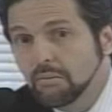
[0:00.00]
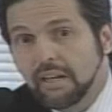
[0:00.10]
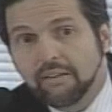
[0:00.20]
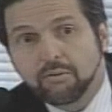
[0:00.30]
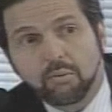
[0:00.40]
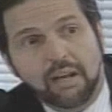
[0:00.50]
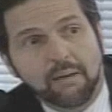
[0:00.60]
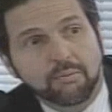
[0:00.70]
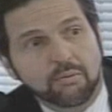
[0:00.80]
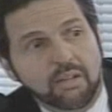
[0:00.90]
I mean, after what
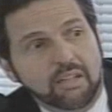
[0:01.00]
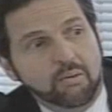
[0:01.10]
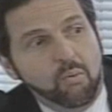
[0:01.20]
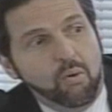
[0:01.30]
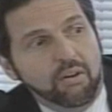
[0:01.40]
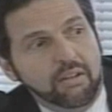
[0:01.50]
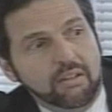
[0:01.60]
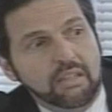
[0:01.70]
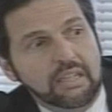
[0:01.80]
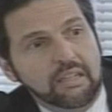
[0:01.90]
happened with Dr. Wharton
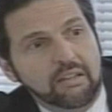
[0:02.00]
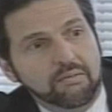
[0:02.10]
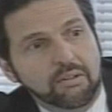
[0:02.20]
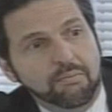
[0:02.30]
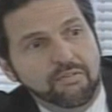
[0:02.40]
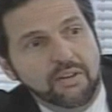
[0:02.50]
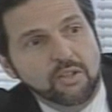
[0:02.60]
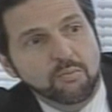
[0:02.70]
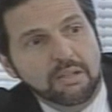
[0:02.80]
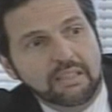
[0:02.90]
and the
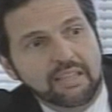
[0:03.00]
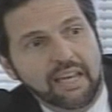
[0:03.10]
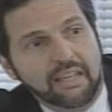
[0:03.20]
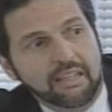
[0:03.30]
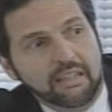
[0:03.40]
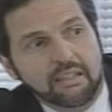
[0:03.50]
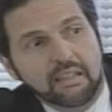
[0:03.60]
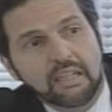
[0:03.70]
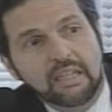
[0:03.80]
funds being taken and